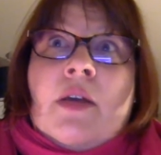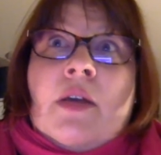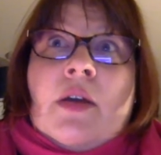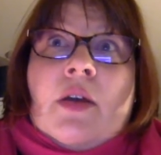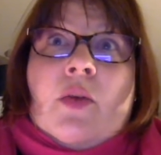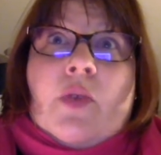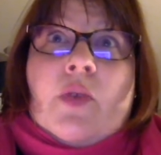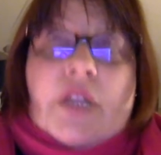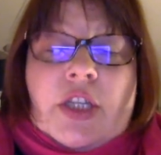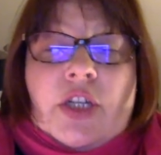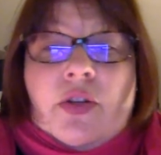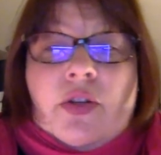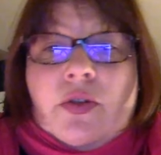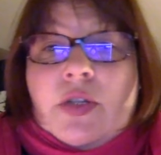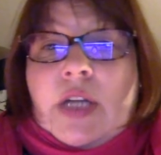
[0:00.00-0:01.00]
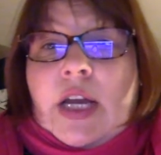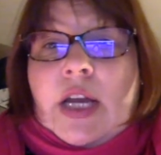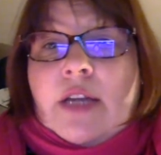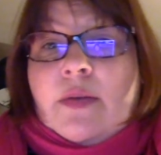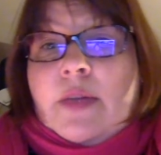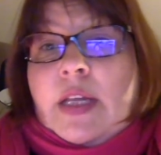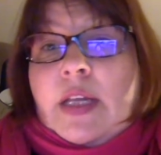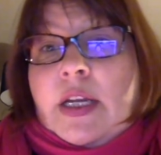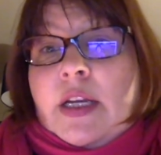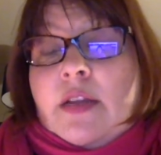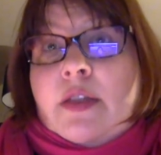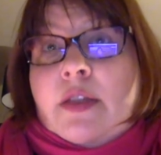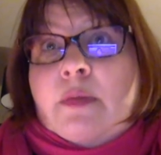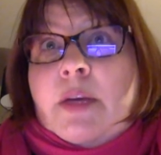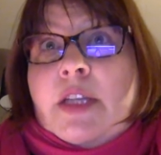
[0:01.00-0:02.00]
With children, as with any other
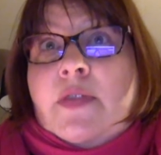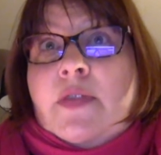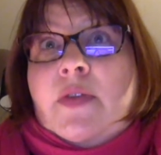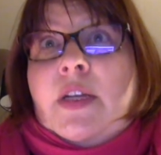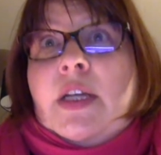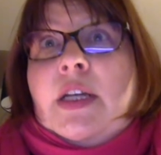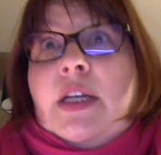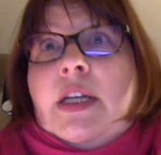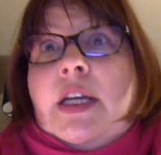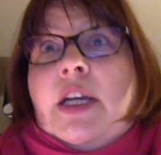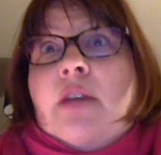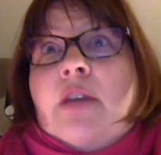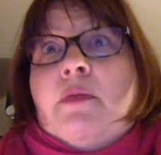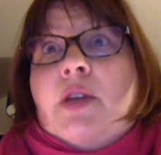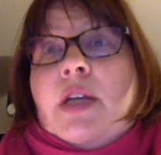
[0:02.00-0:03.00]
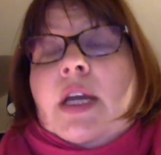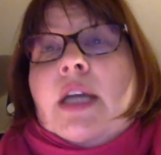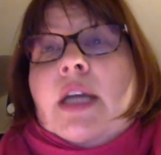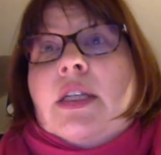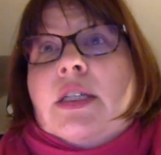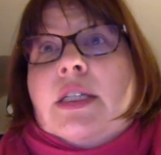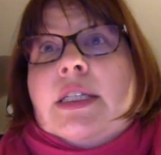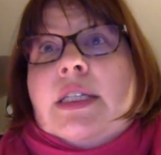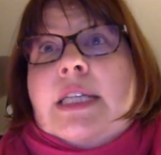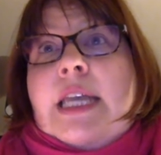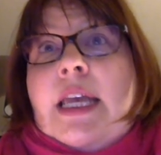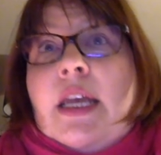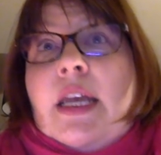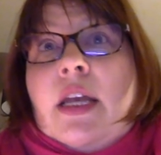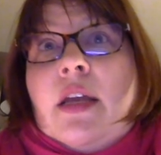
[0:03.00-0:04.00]
space for learning, communication is
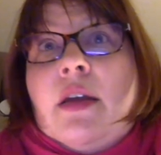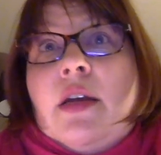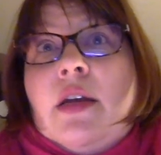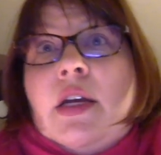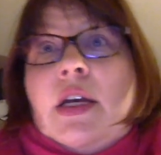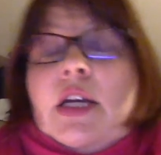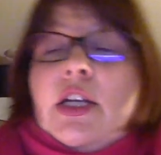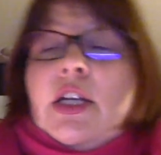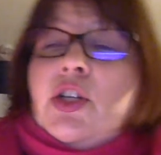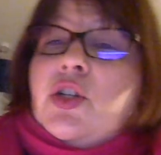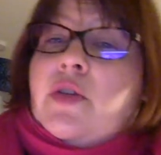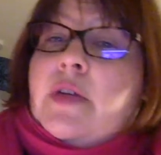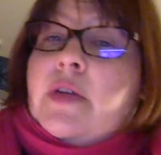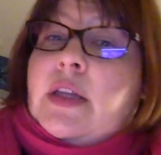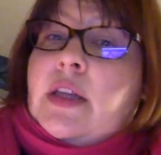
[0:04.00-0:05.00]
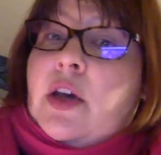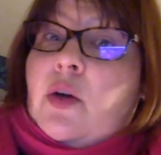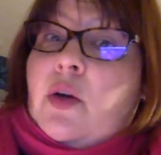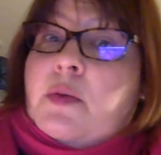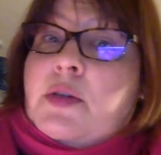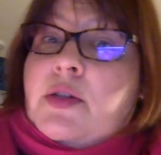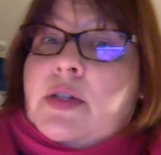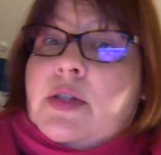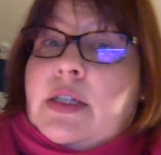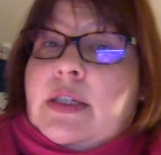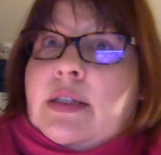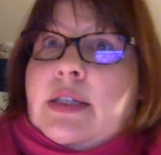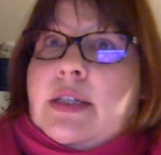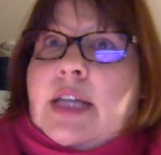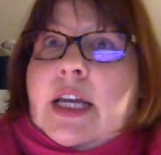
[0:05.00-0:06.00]
key, ensuring that opportunities
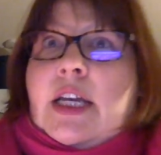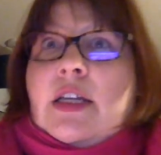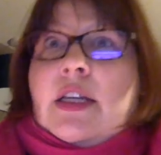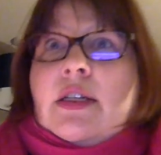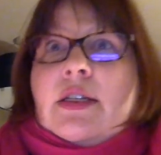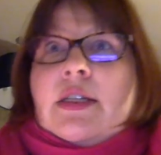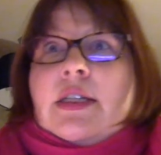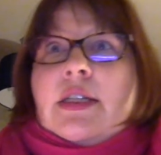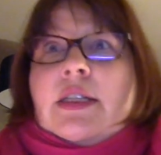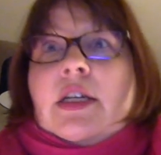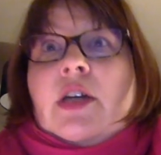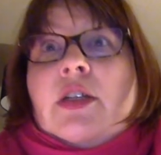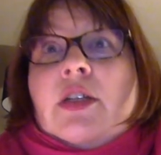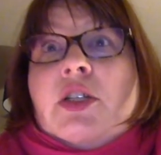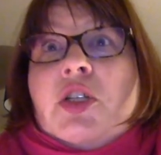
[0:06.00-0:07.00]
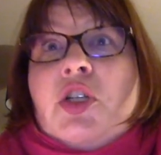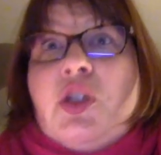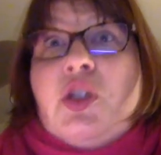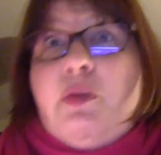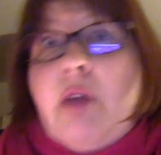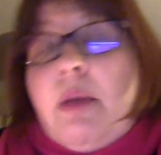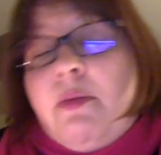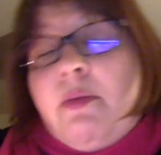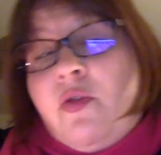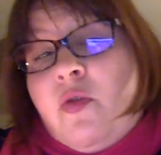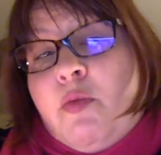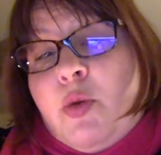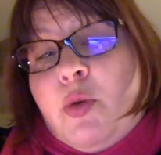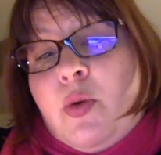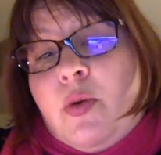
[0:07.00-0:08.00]
are taken to discuss newspaper
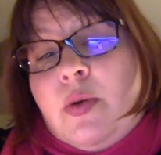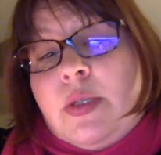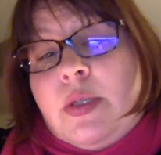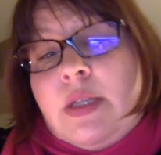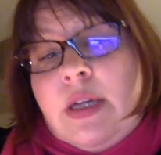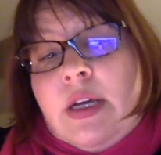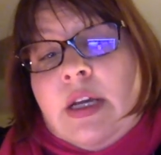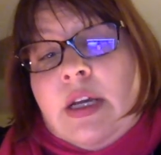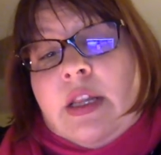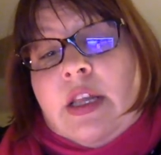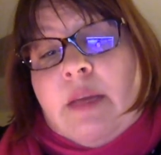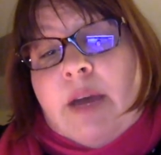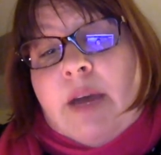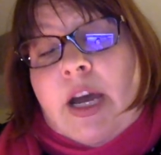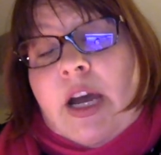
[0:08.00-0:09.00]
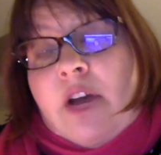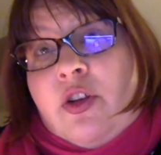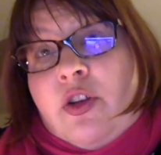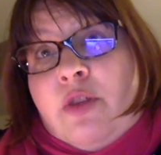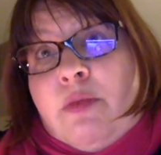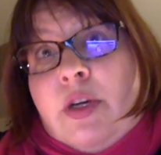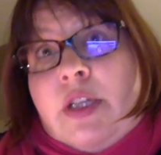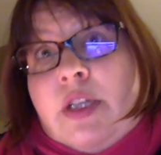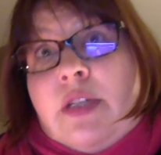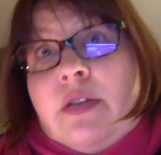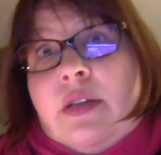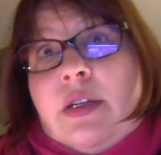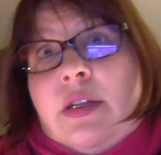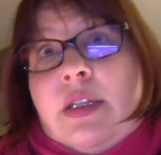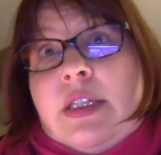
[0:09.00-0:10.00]
reports, think about how you might do
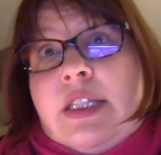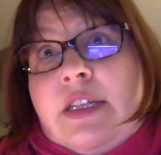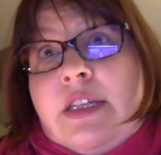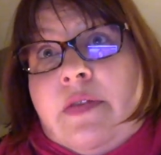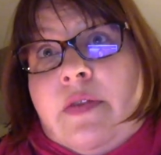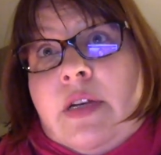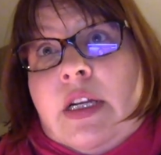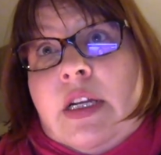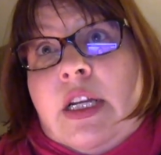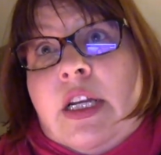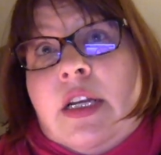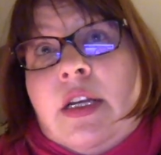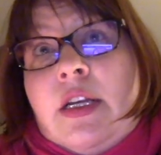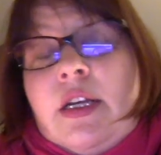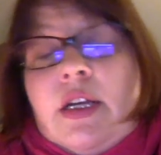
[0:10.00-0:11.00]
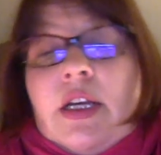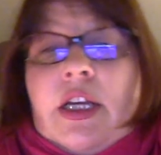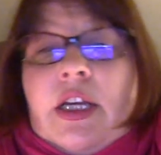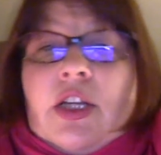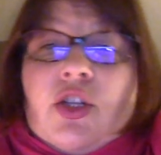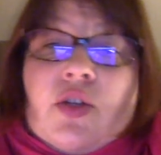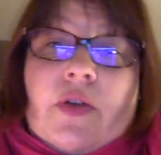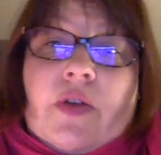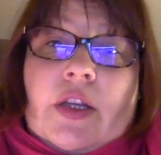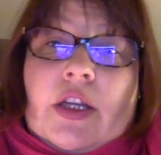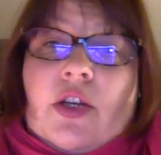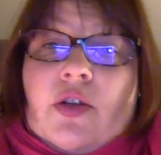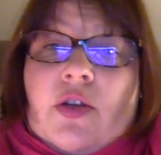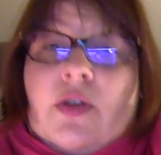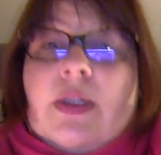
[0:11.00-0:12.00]
things differently, ensuring that
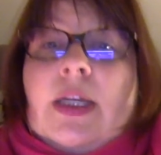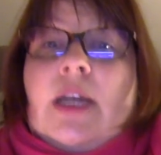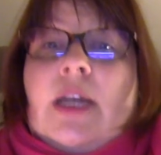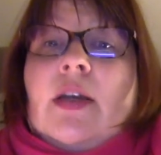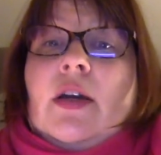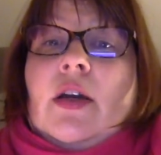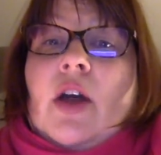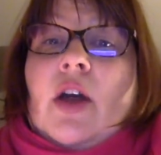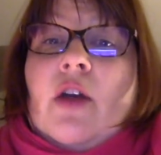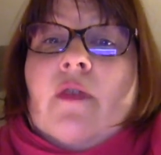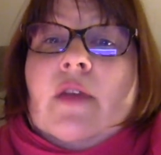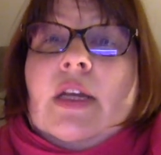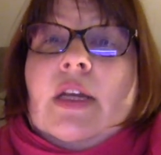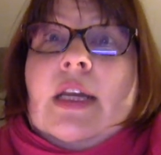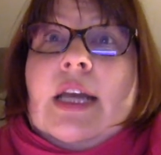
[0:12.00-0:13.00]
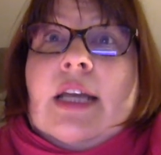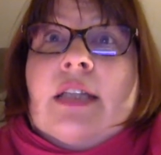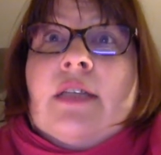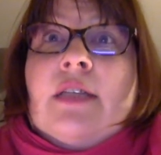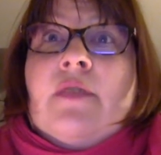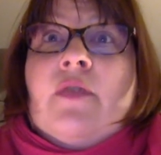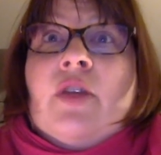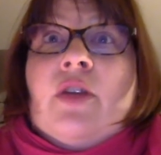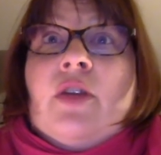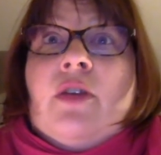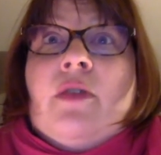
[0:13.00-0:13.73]
you're not taking an overly negative view,